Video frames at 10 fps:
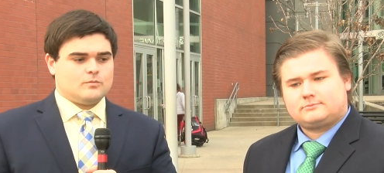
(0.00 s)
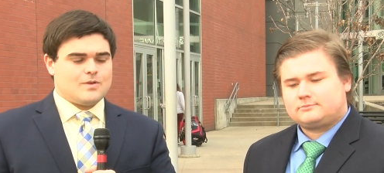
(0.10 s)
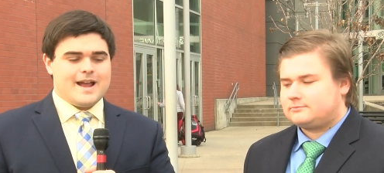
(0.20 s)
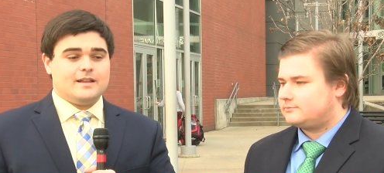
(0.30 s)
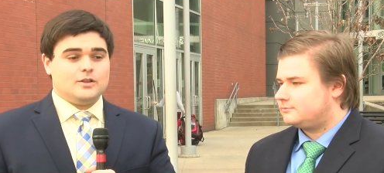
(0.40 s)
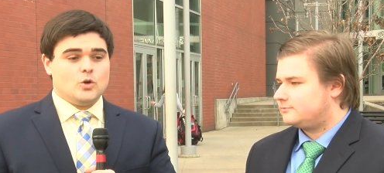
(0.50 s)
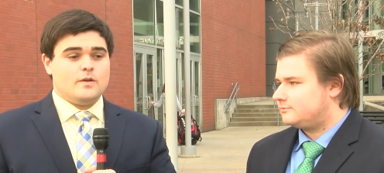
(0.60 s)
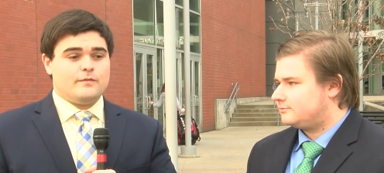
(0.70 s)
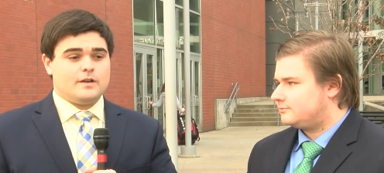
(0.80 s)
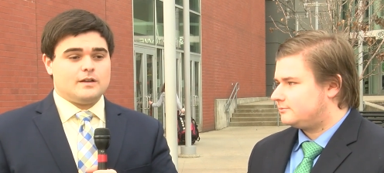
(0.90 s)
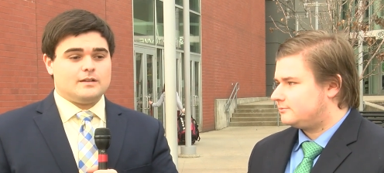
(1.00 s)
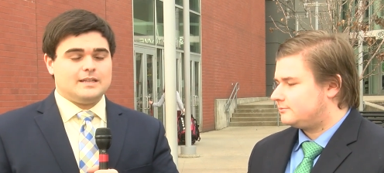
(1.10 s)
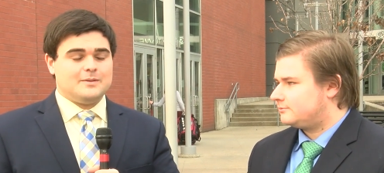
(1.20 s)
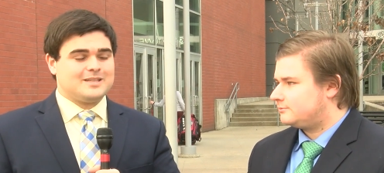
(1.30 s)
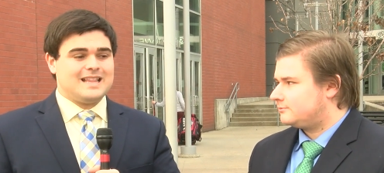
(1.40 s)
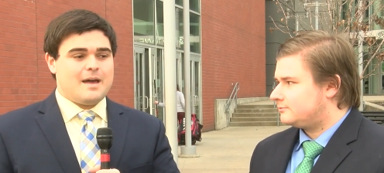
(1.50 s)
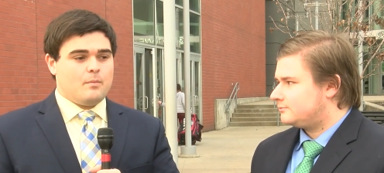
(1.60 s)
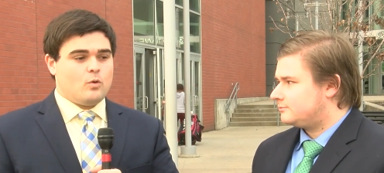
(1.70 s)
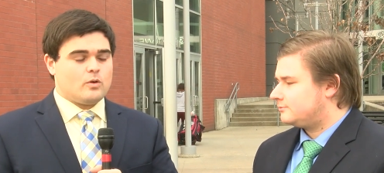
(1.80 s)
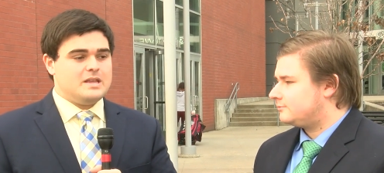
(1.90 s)
Speaker 1: Ryan, Louisville, it was a
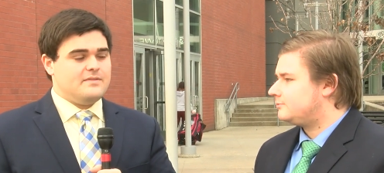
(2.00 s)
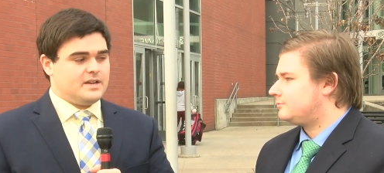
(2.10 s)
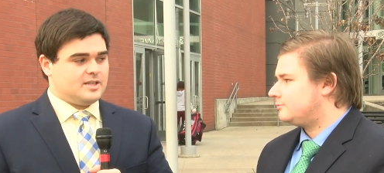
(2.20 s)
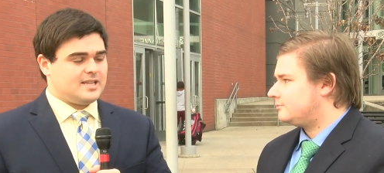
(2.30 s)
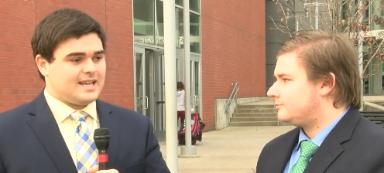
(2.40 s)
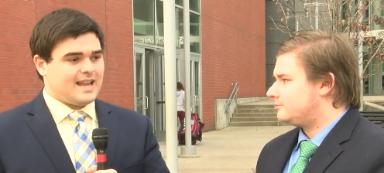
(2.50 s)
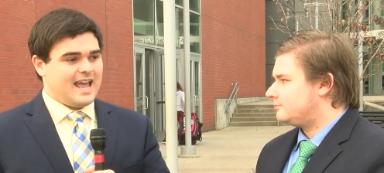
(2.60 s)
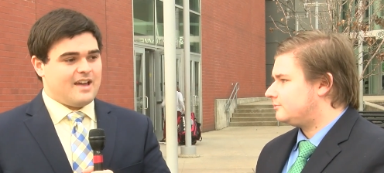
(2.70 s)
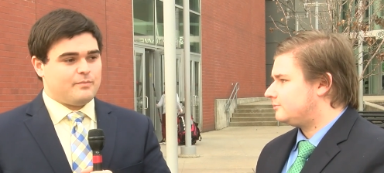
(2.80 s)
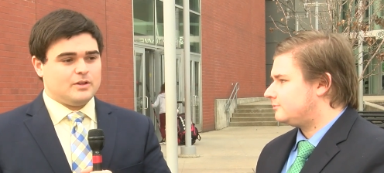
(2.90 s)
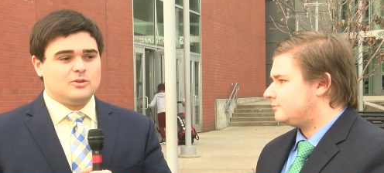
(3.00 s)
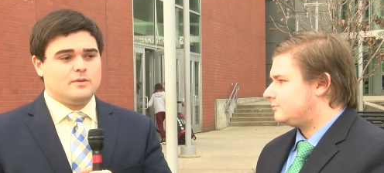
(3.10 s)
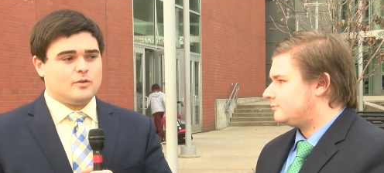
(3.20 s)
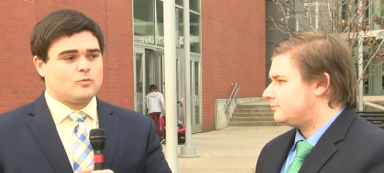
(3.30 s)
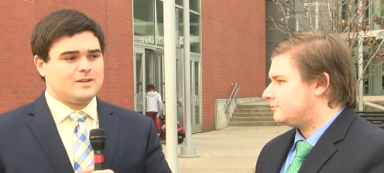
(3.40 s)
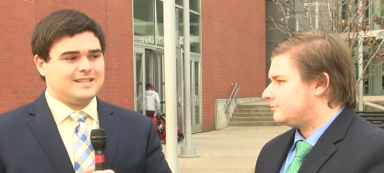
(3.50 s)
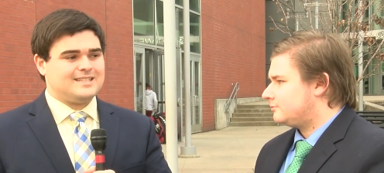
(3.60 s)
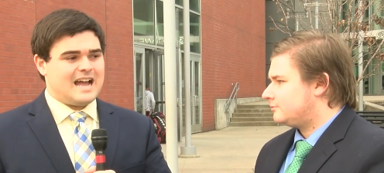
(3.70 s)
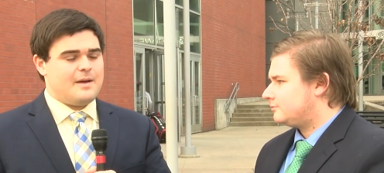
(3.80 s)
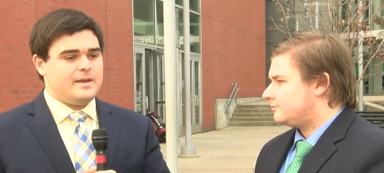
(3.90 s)
lot more even in the second half, but Louisville really
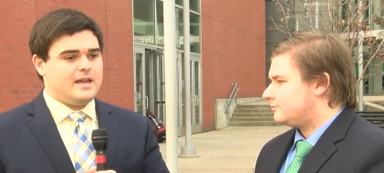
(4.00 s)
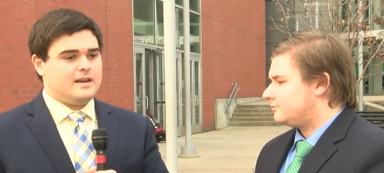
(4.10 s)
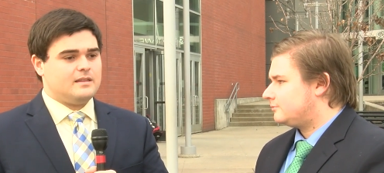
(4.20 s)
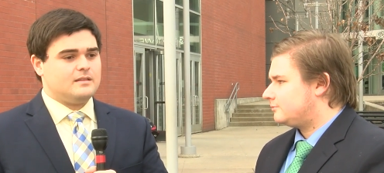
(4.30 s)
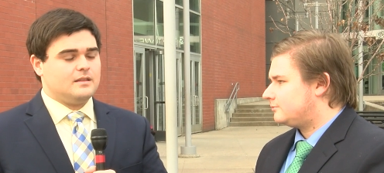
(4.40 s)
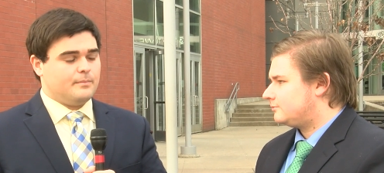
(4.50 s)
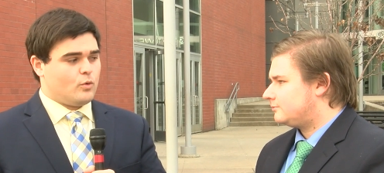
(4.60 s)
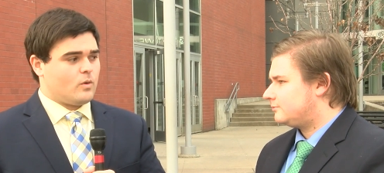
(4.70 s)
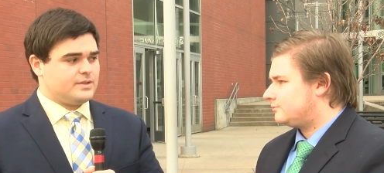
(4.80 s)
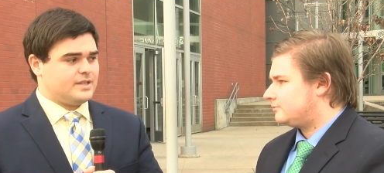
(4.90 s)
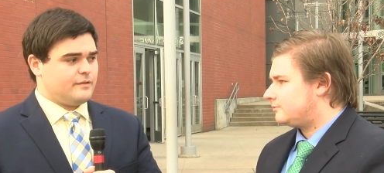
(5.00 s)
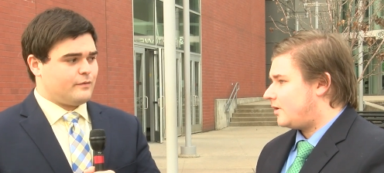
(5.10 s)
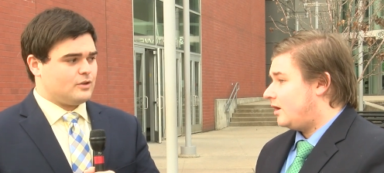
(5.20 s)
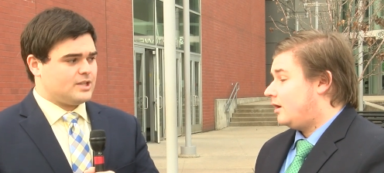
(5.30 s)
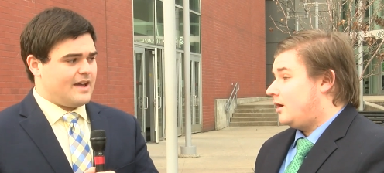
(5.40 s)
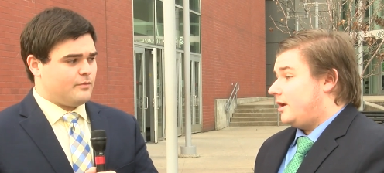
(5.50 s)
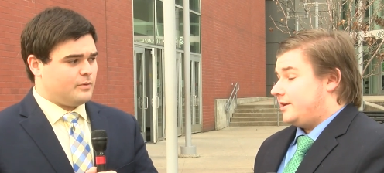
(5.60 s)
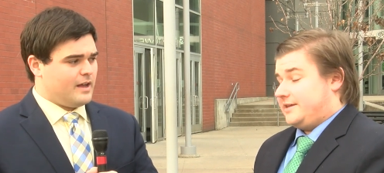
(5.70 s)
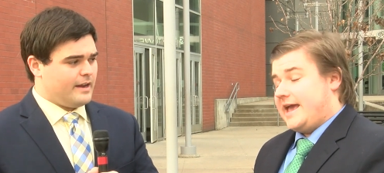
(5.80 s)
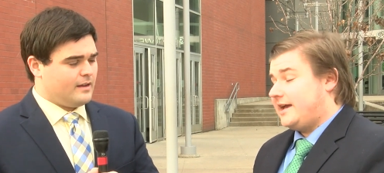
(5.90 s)
dominated the boards in the first half
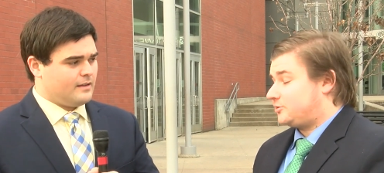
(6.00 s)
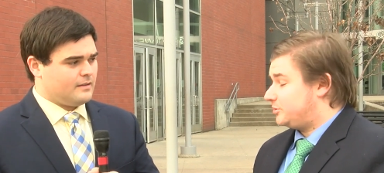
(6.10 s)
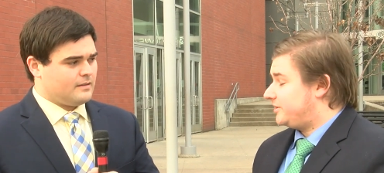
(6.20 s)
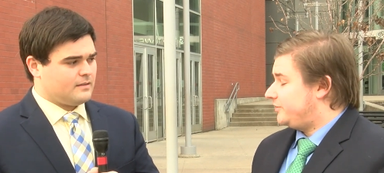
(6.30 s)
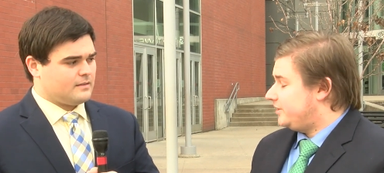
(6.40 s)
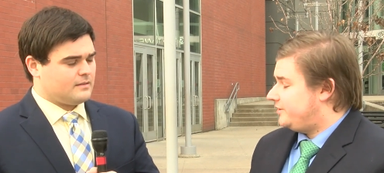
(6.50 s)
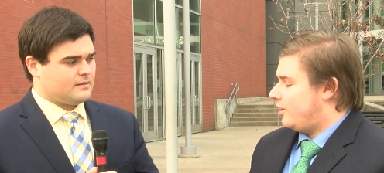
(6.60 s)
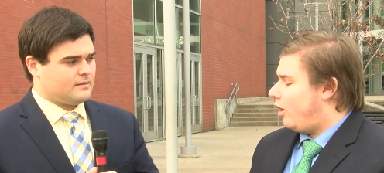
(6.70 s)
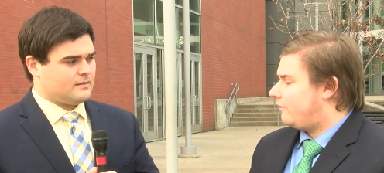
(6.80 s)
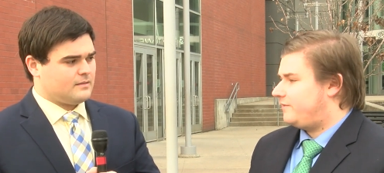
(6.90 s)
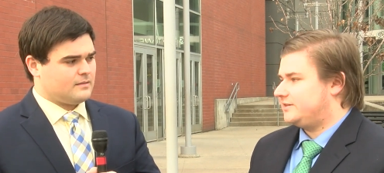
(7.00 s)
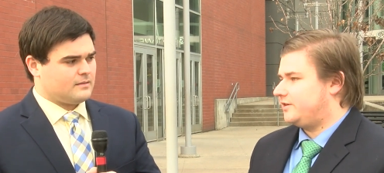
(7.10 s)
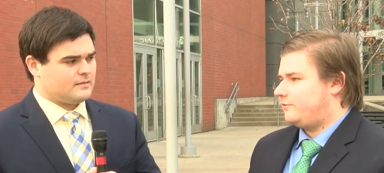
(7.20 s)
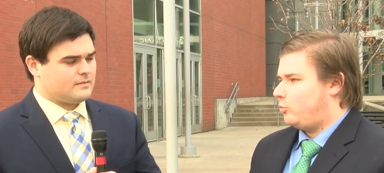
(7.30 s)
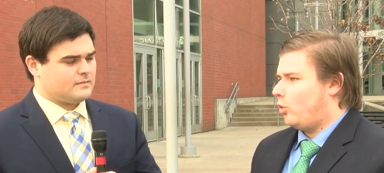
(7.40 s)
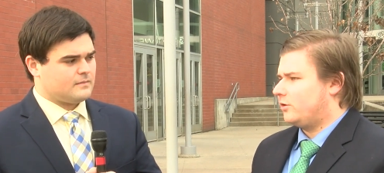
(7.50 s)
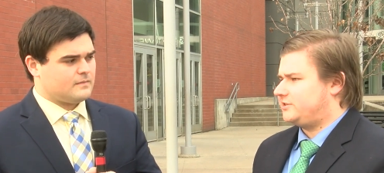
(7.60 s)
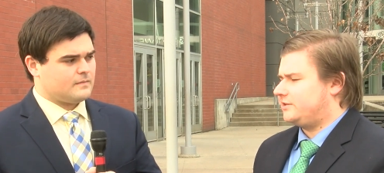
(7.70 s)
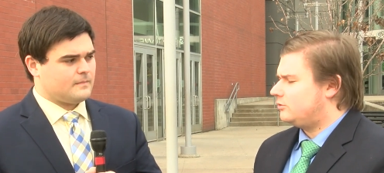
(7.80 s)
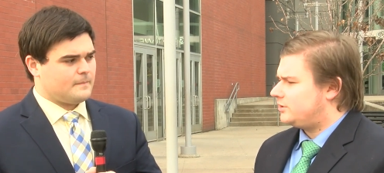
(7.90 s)
of
Speaker 2: play. Yeah, specifically the offensive
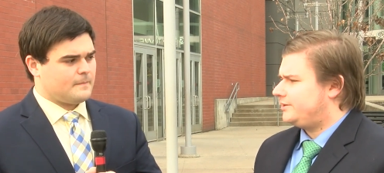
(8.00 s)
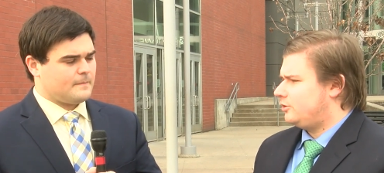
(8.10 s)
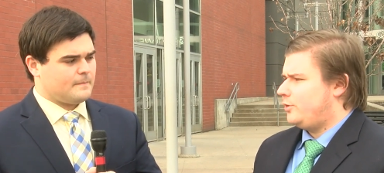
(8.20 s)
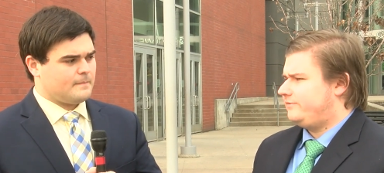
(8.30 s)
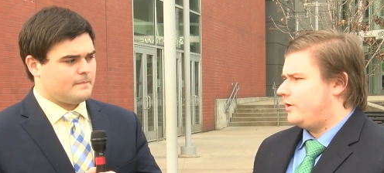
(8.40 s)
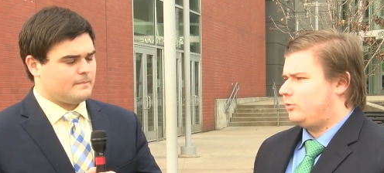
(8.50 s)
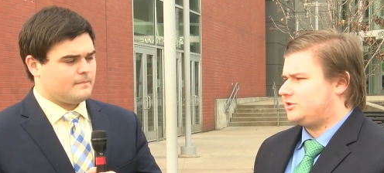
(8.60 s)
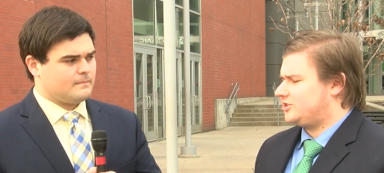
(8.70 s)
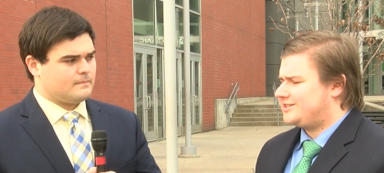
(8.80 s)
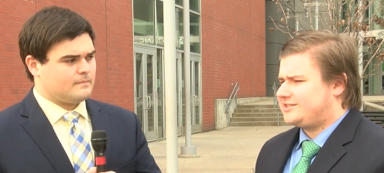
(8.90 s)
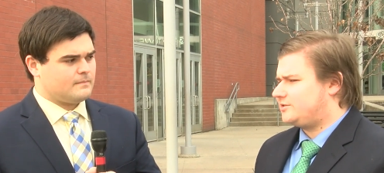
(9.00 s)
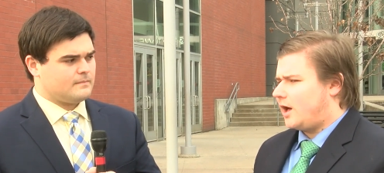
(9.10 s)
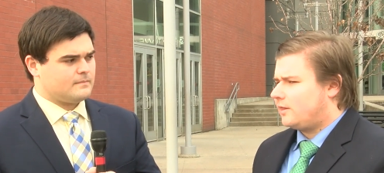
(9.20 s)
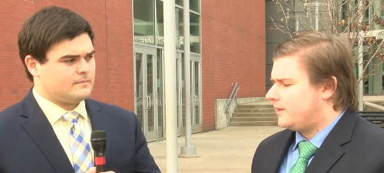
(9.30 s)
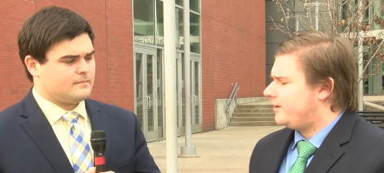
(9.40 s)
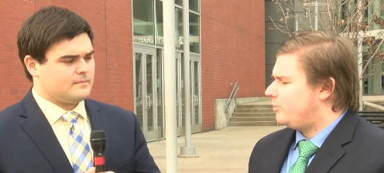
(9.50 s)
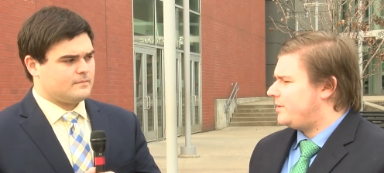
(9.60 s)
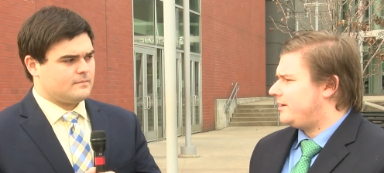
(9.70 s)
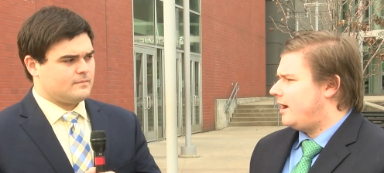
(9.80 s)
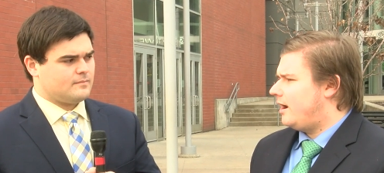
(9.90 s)
boards. It looked like Louisville was just a little
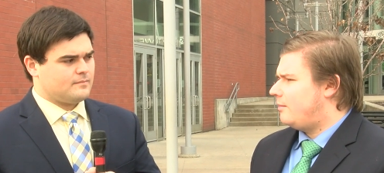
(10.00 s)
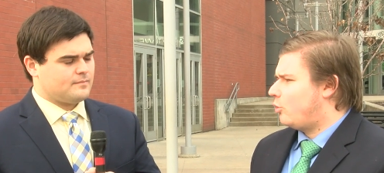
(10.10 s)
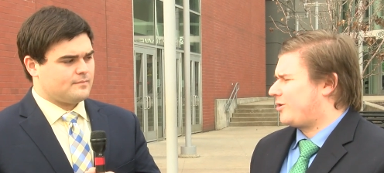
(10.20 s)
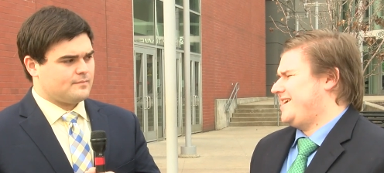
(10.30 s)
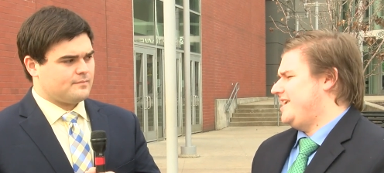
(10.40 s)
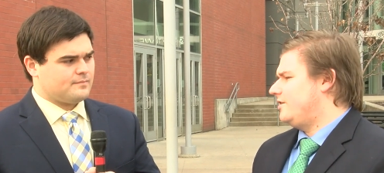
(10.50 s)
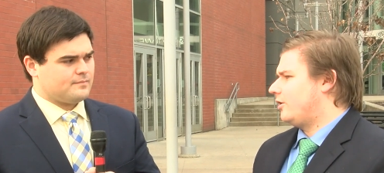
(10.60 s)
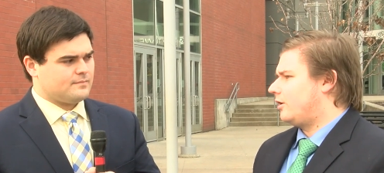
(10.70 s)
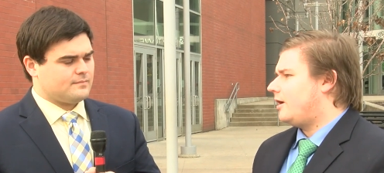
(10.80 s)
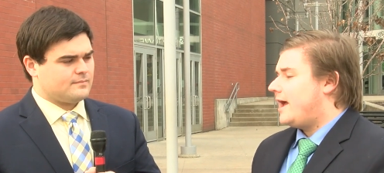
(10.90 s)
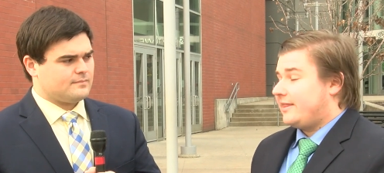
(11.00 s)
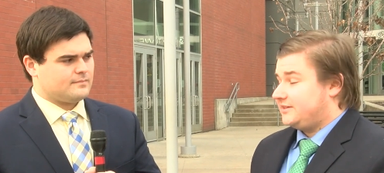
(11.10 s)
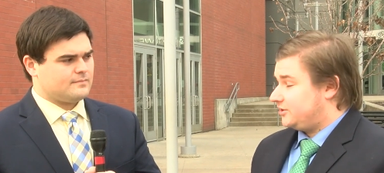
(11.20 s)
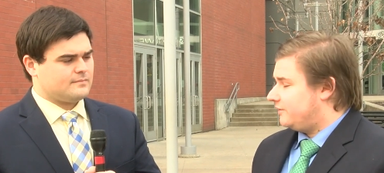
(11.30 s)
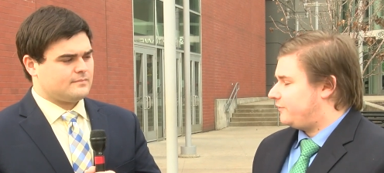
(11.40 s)
bit uh, more eager, at least in the